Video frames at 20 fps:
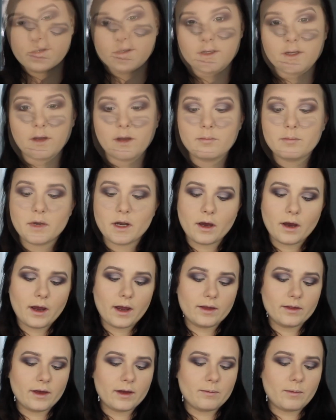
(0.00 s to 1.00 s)
so now I'm going to
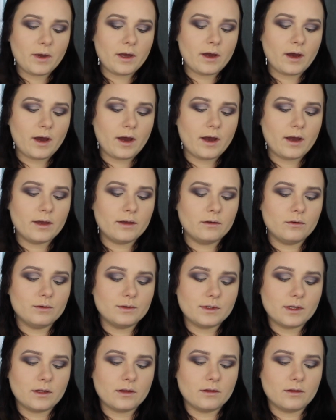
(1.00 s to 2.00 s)
highlight my eye
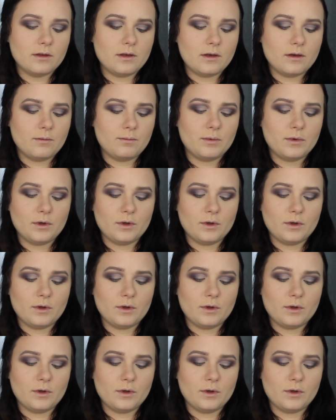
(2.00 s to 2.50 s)
using the